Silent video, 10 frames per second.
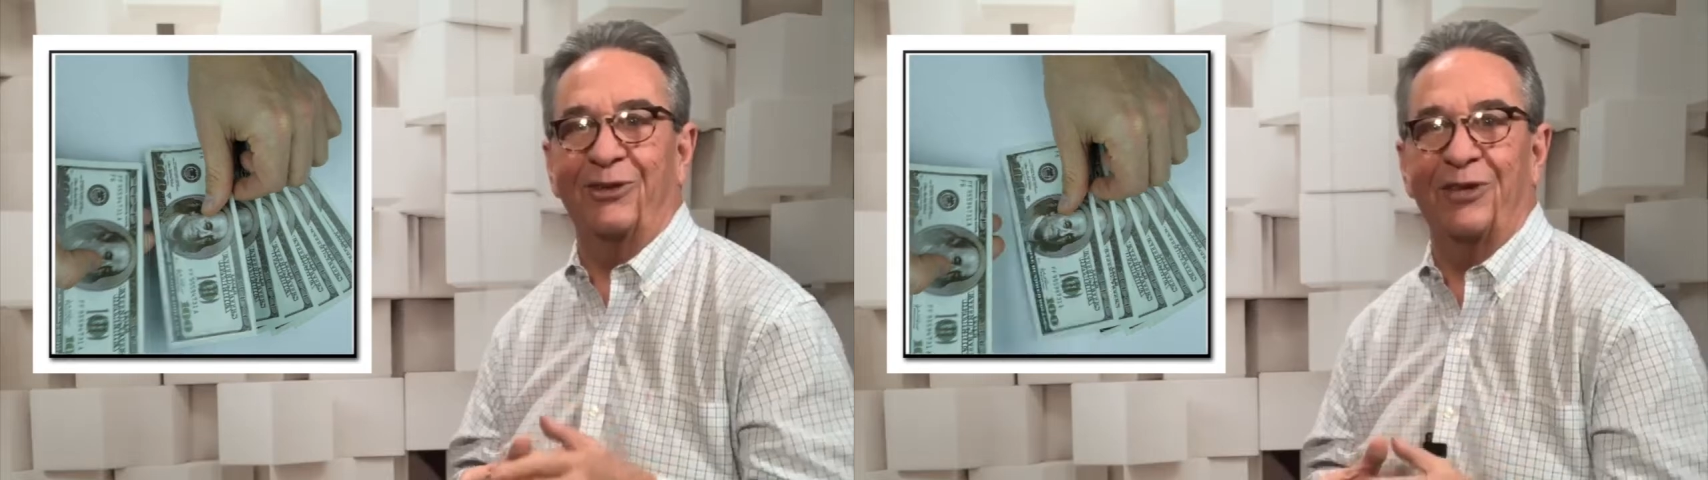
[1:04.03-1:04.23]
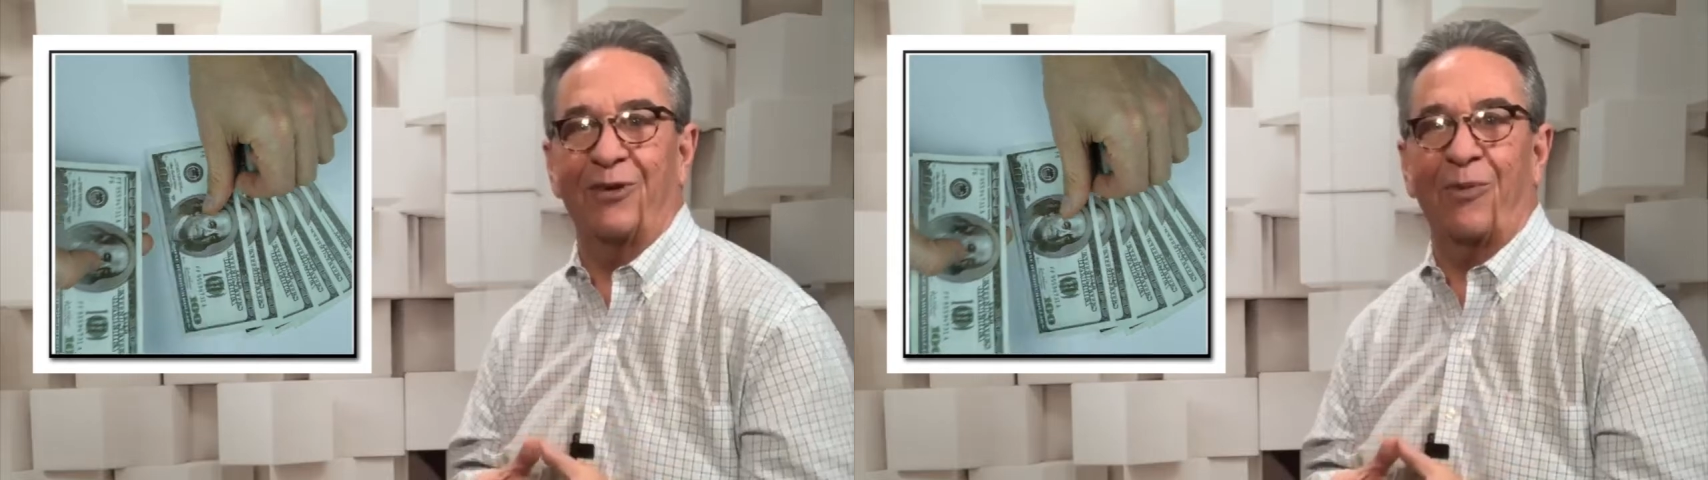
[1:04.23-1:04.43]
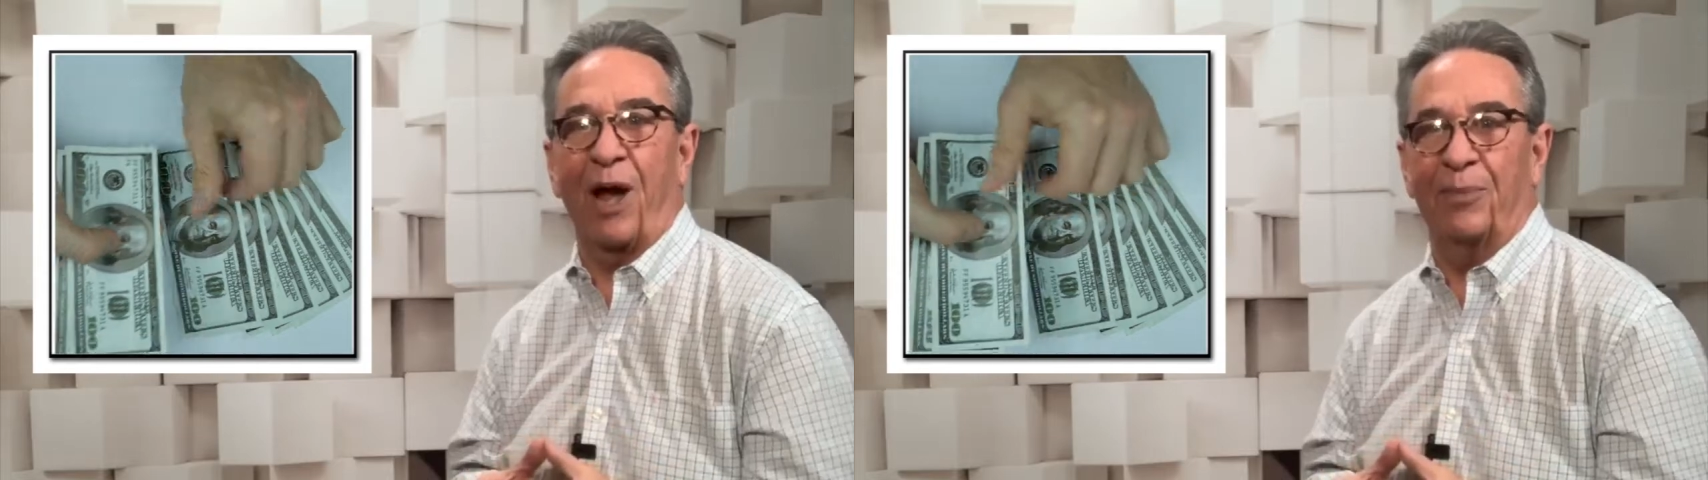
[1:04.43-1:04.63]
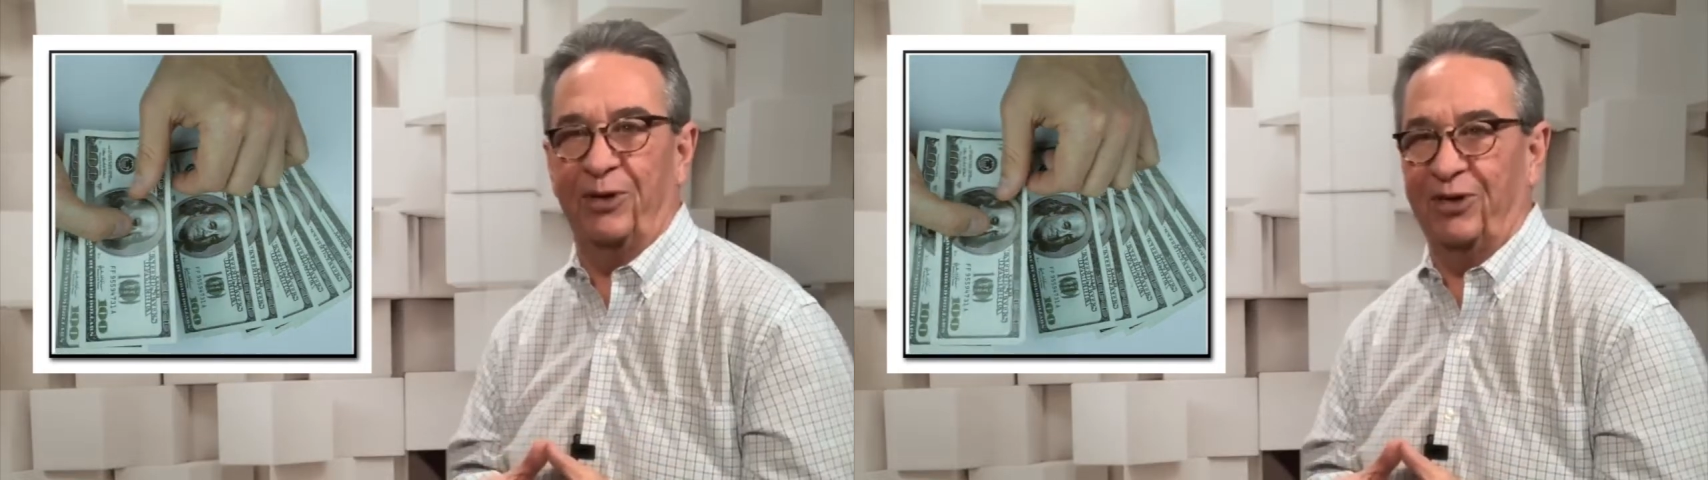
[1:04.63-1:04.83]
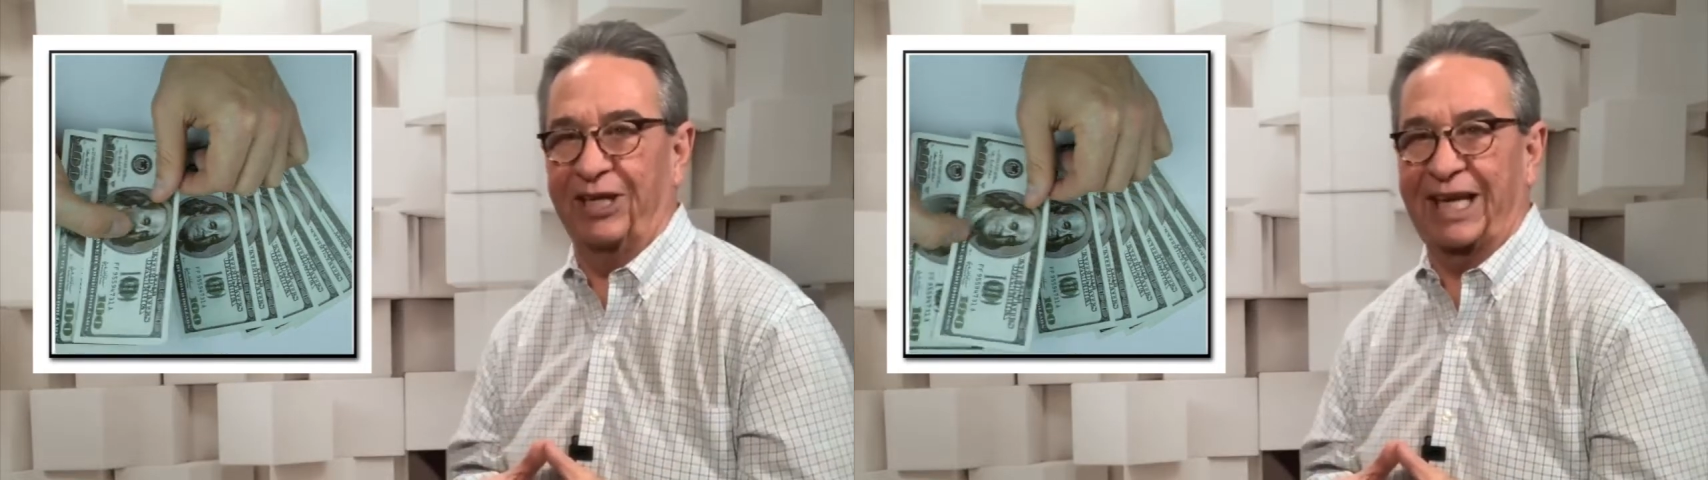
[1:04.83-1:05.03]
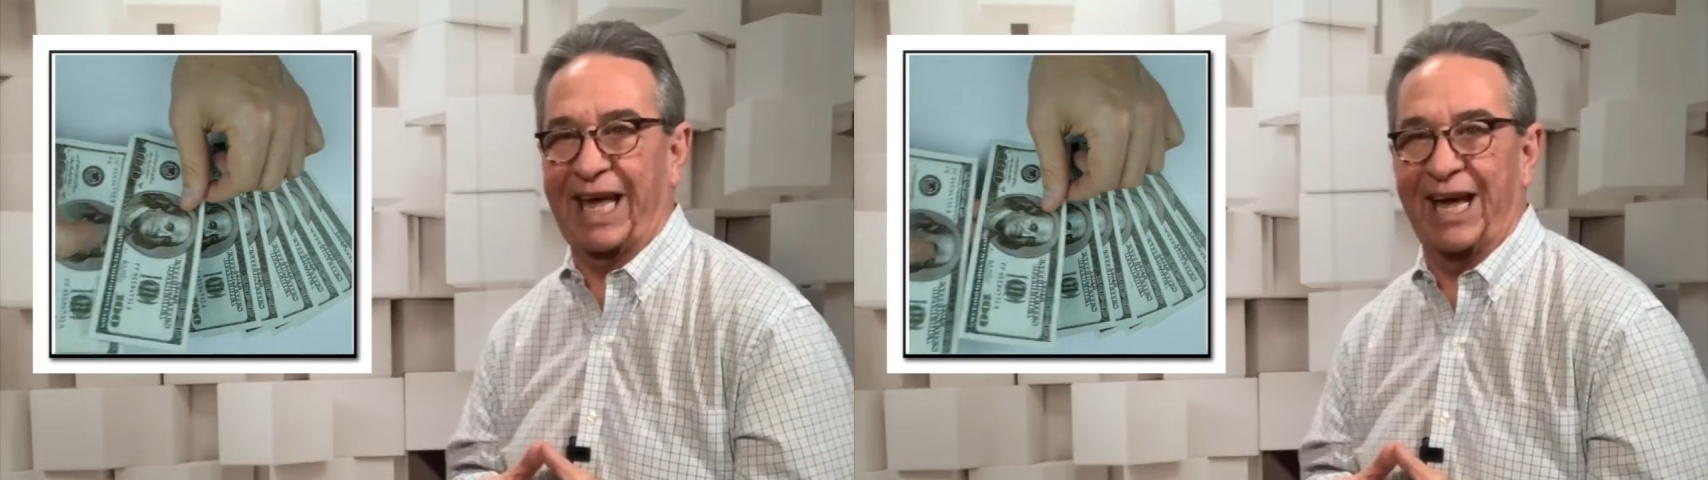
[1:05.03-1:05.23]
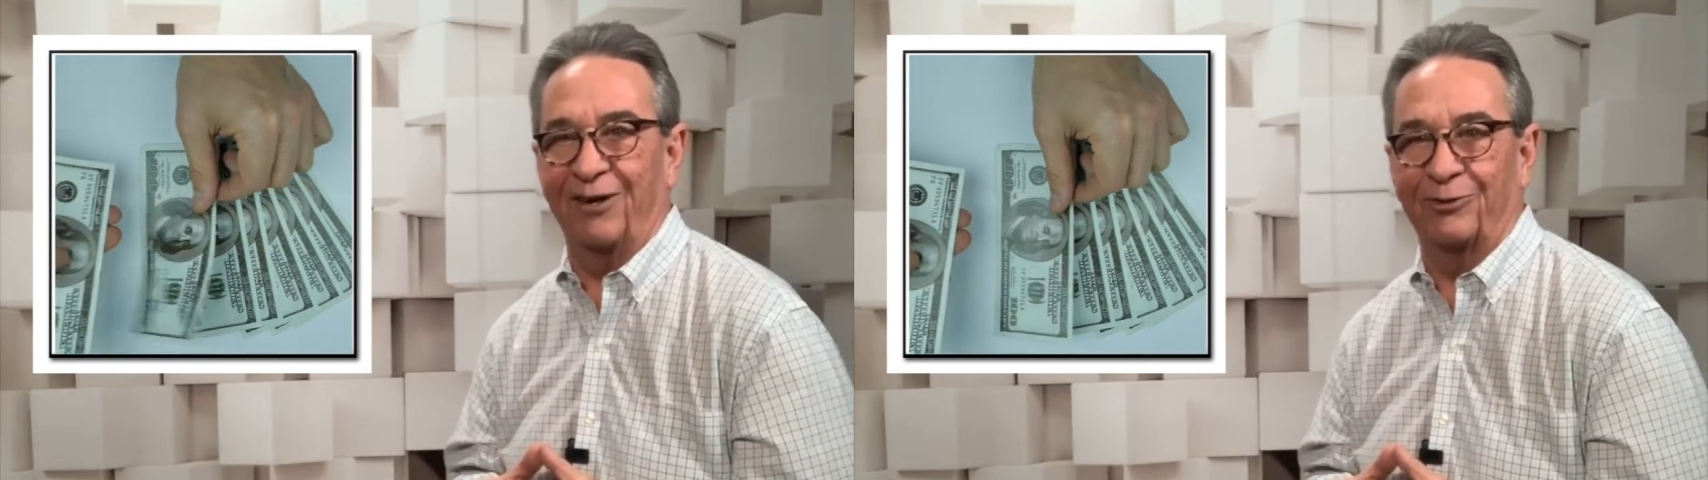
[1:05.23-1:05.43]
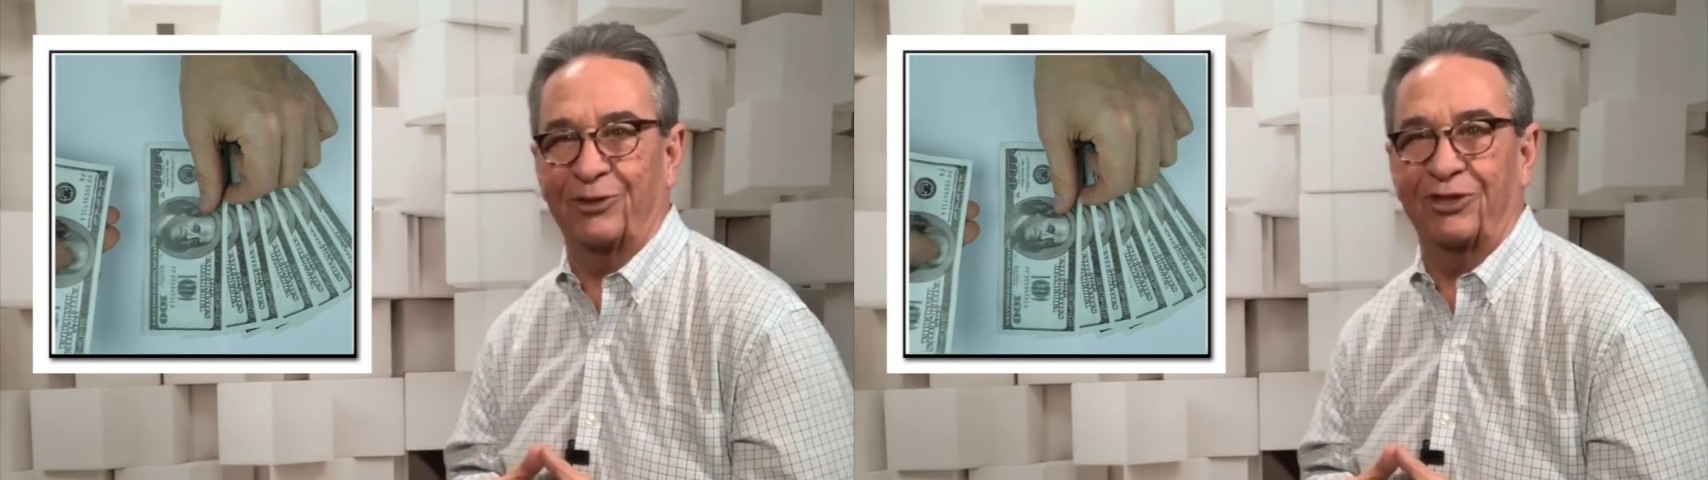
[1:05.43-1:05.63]
their Robinhood
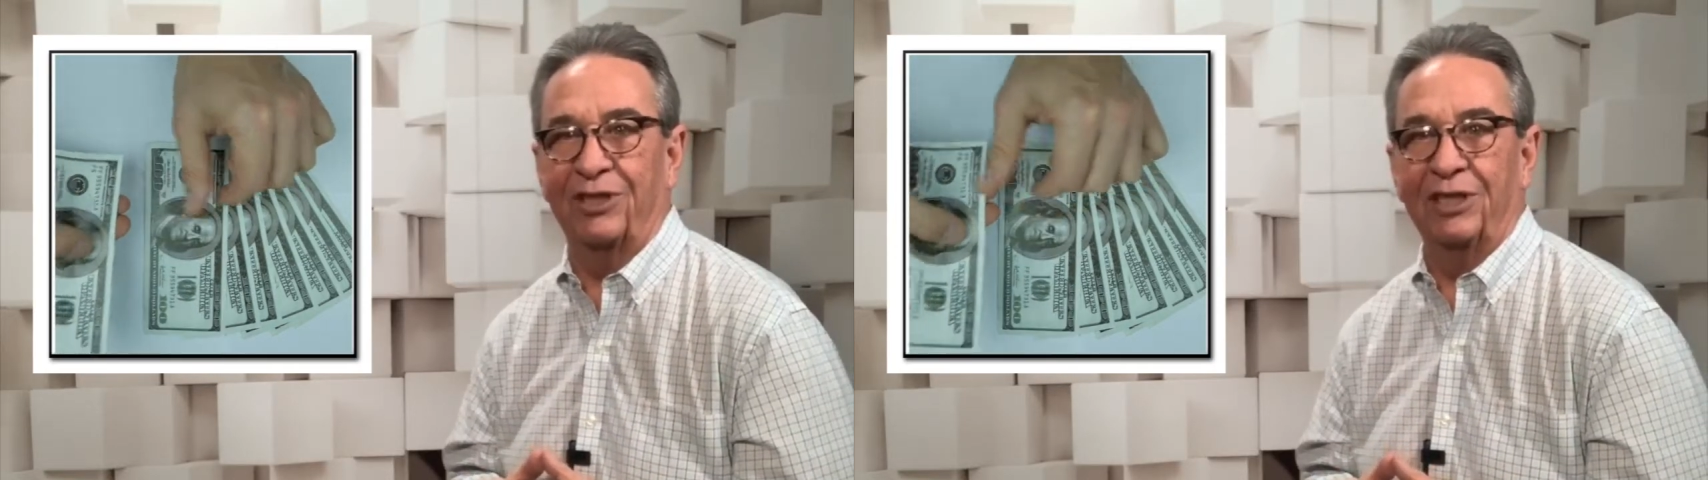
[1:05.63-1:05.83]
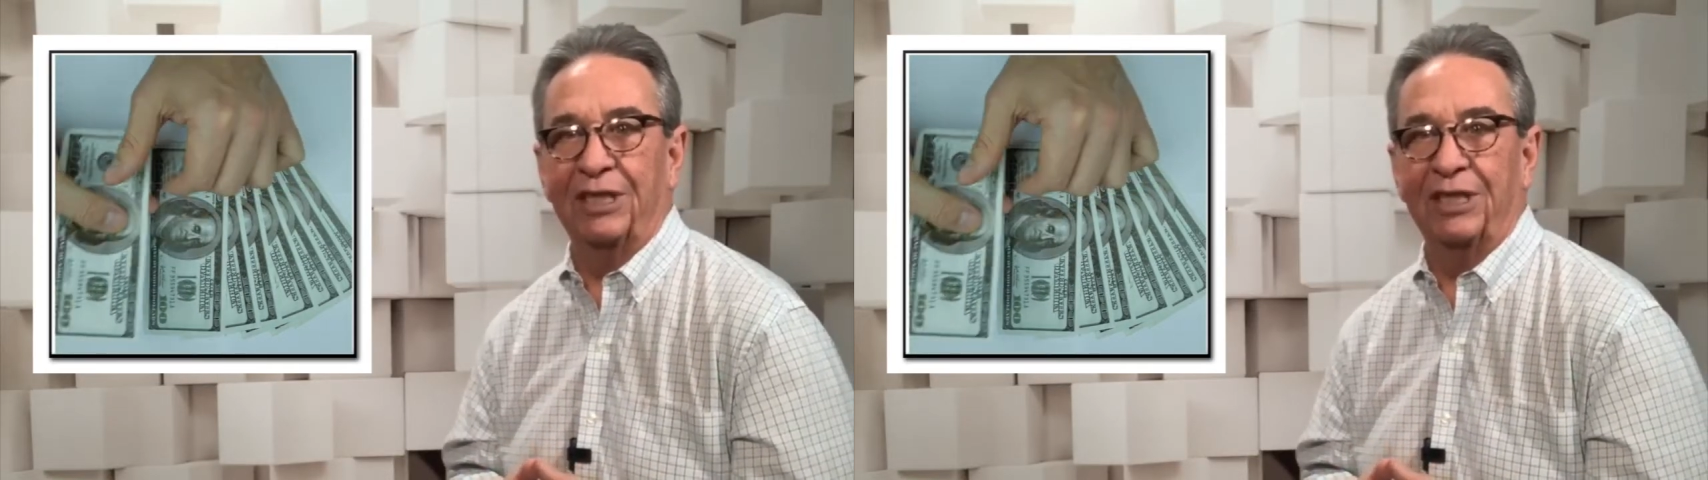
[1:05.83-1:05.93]
accounts.